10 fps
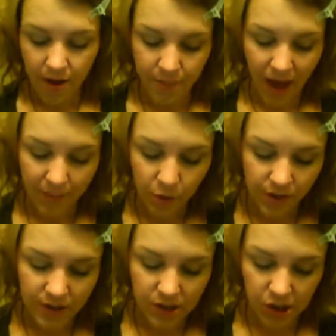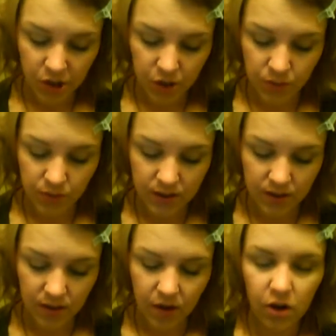I'm going to use
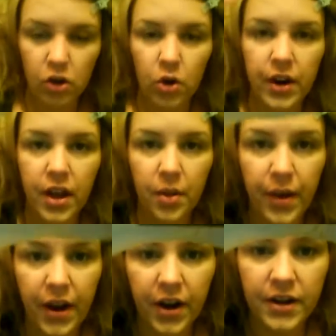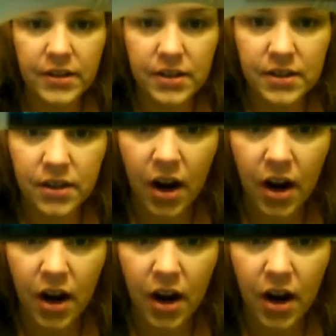L'Oreal Paris's